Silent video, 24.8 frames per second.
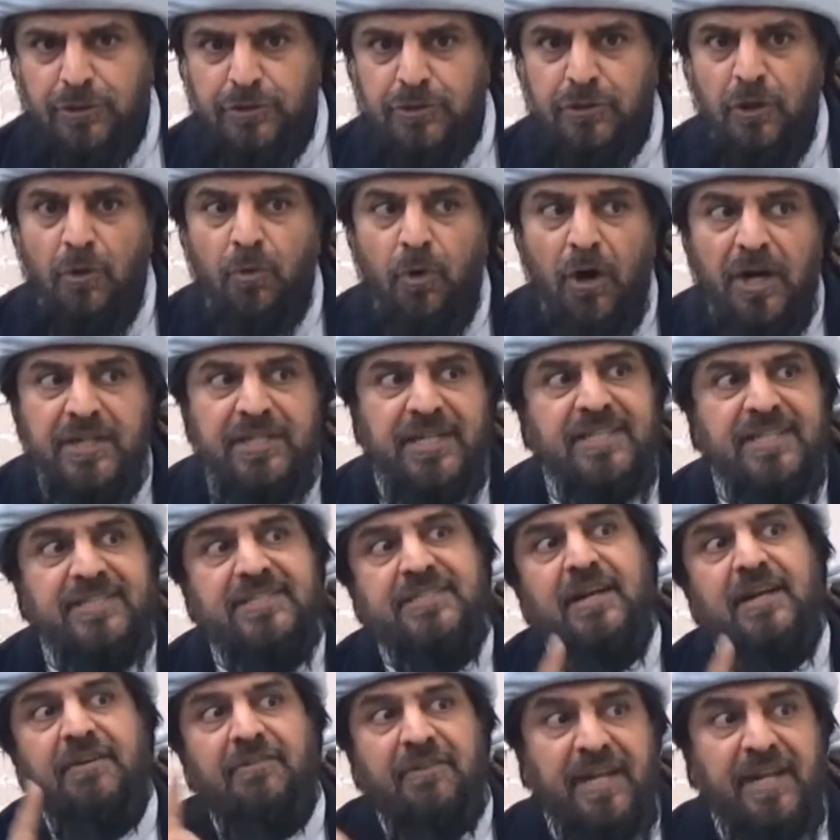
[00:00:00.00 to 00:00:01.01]
So what is
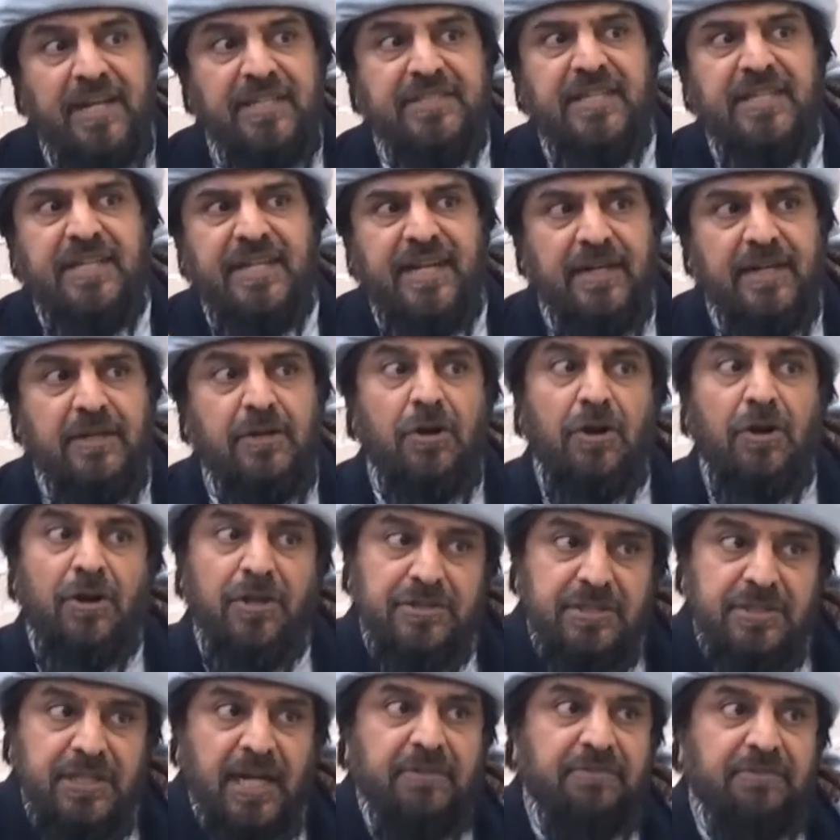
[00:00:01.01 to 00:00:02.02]
the reason and
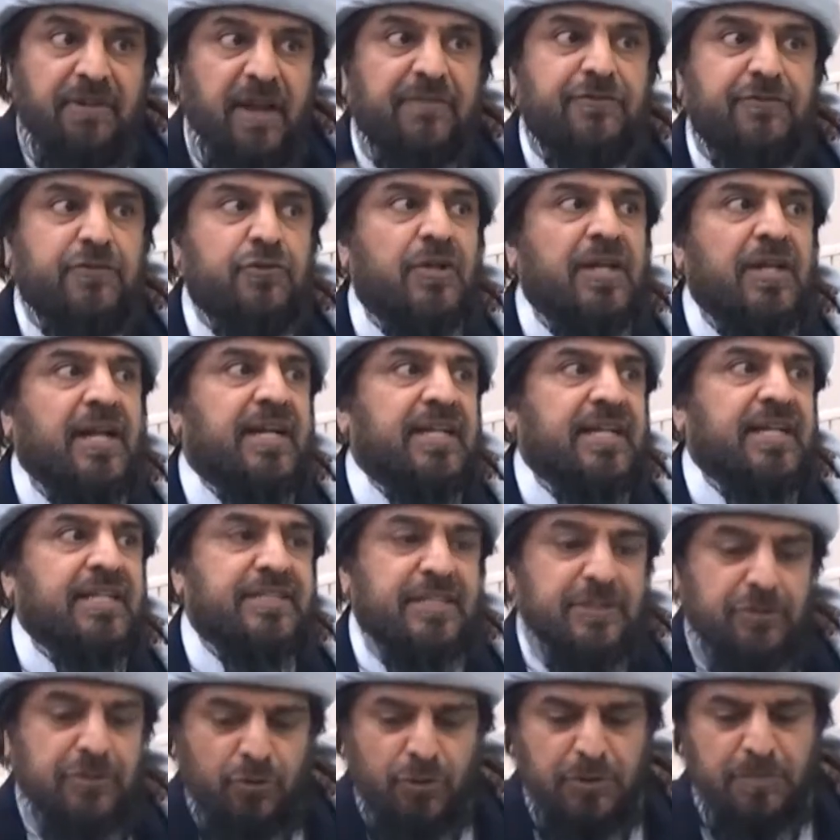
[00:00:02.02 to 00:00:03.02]
cause that we have to learn in
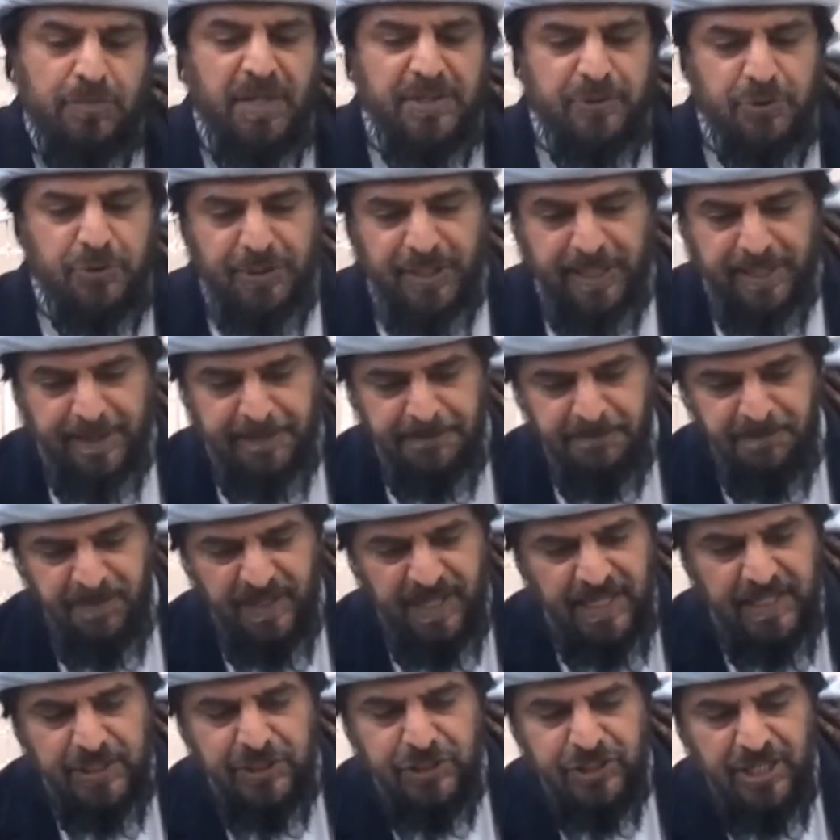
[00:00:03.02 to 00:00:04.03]
this khutbah today?
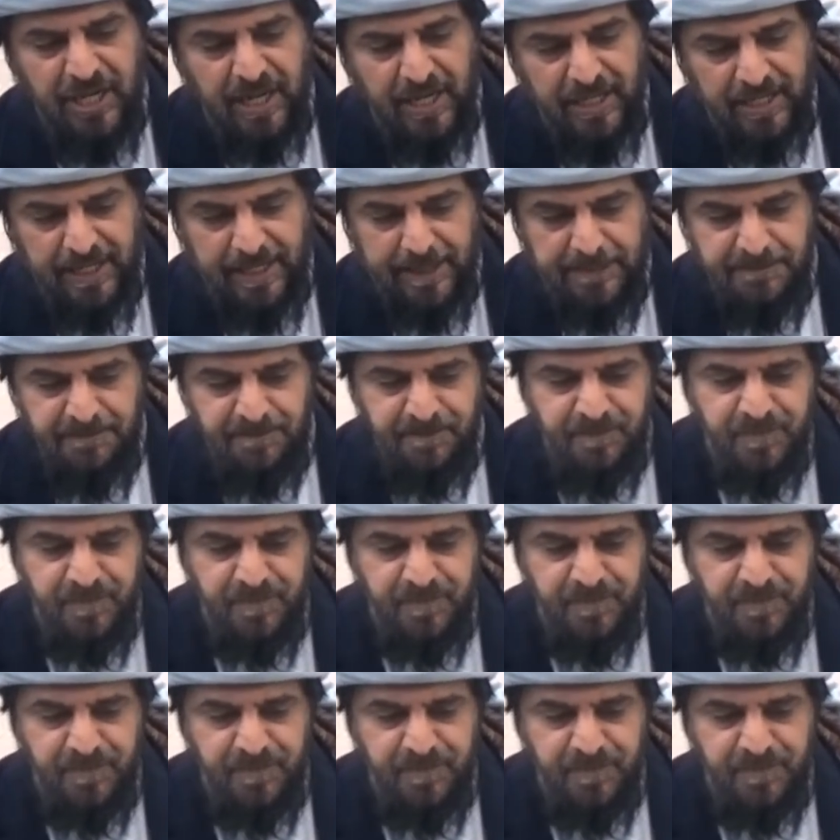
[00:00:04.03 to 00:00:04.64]
Inshallah.